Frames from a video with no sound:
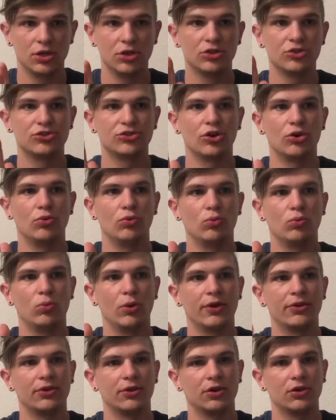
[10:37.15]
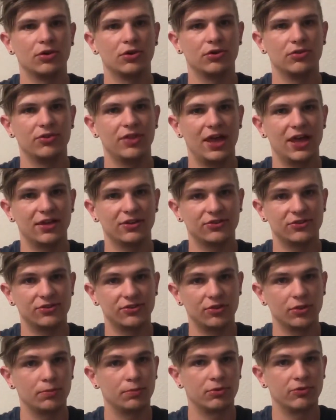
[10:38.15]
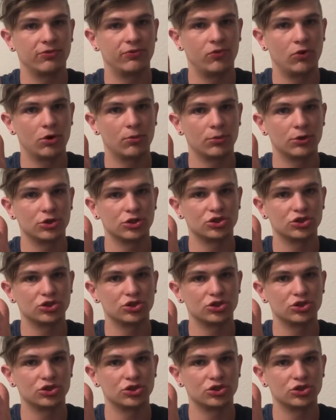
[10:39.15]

So whether that's the performer